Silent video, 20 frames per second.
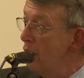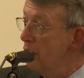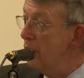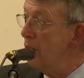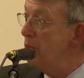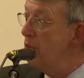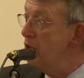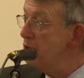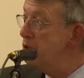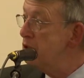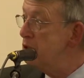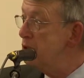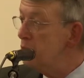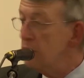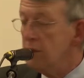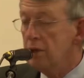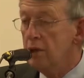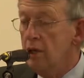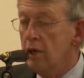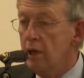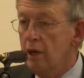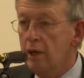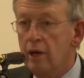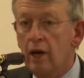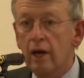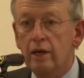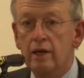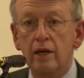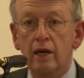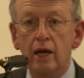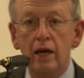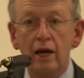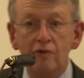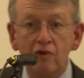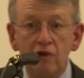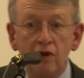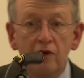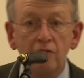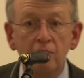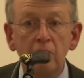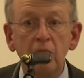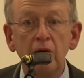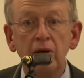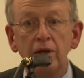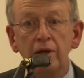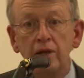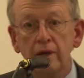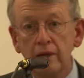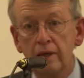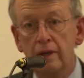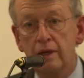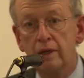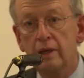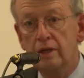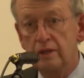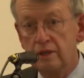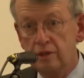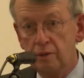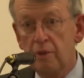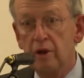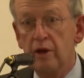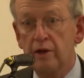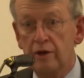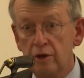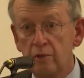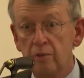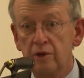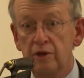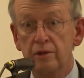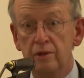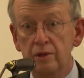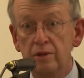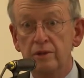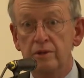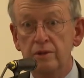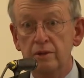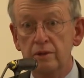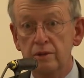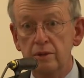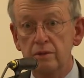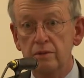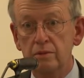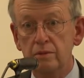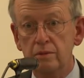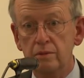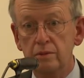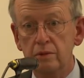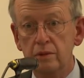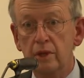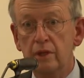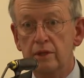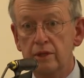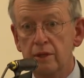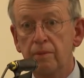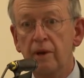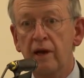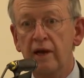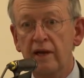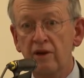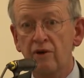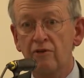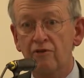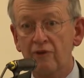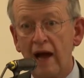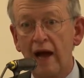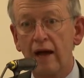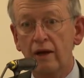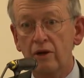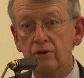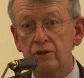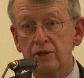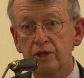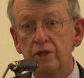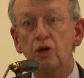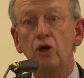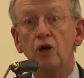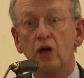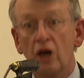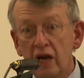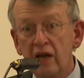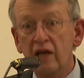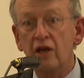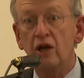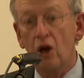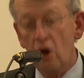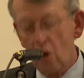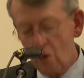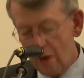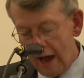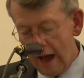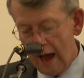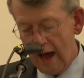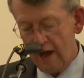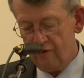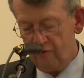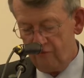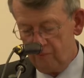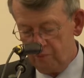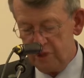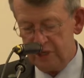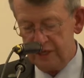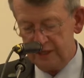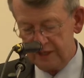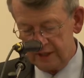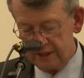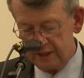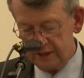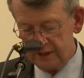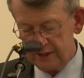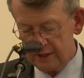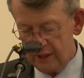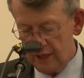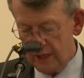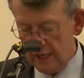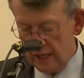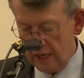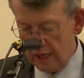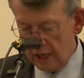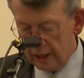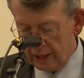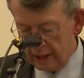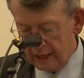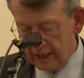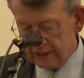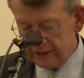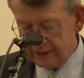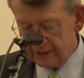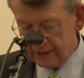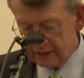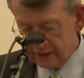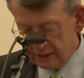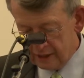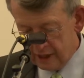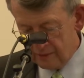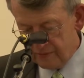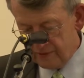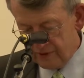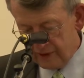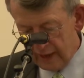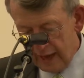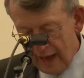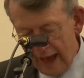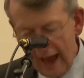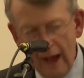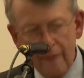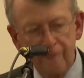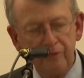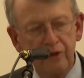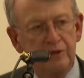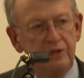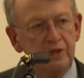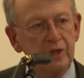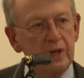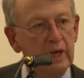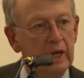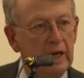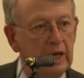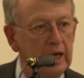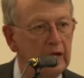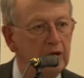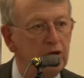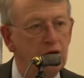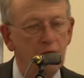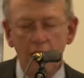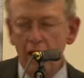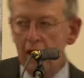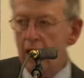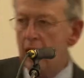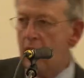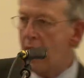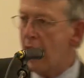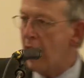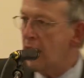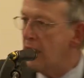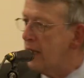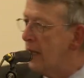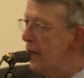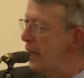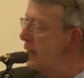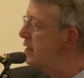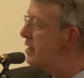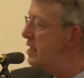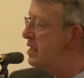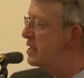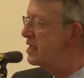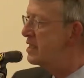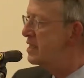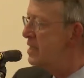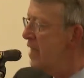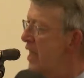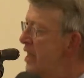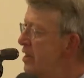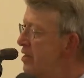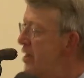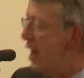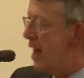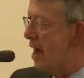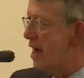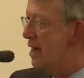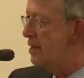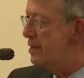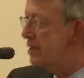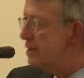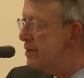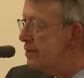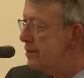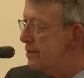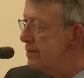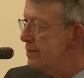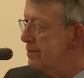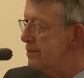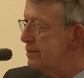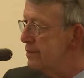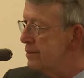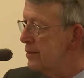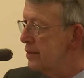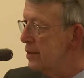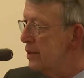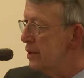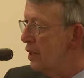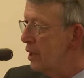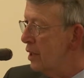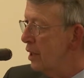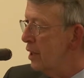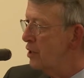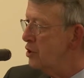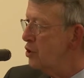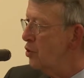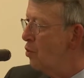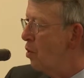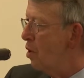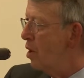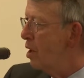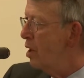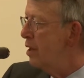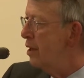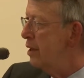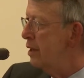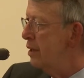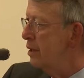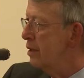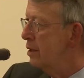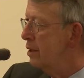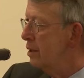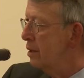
that means you're not going to have enough money to pay your bills, to pay your faculty. You're going to go out of business unless something happens. And you can't just say that as a way